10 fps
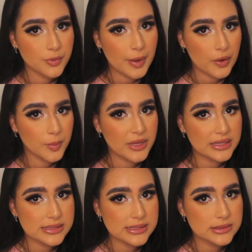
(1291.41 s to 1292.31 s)
over powder,
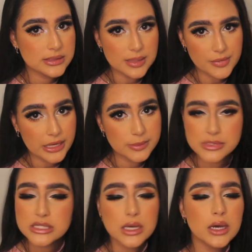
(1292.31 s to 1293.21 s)
because
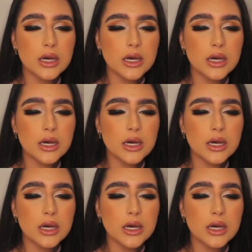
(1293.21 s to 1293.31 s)
sometimes